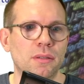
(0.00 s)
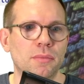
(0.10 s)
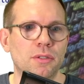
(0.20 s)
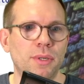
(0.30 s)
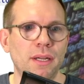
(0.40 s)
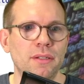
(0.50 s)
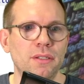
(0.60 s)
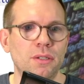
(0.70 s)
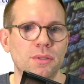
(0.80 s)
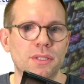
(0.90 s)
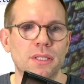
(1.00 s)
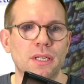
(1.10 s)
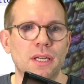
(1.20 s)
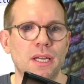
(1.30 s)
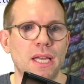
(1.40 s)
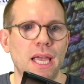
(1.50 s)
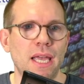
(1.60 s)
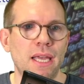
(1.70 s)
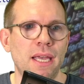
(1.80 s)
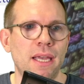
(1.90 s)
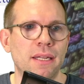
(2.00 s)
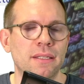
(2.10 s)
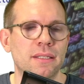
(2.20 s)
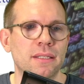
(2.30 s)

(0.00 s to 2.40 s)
render nodes, and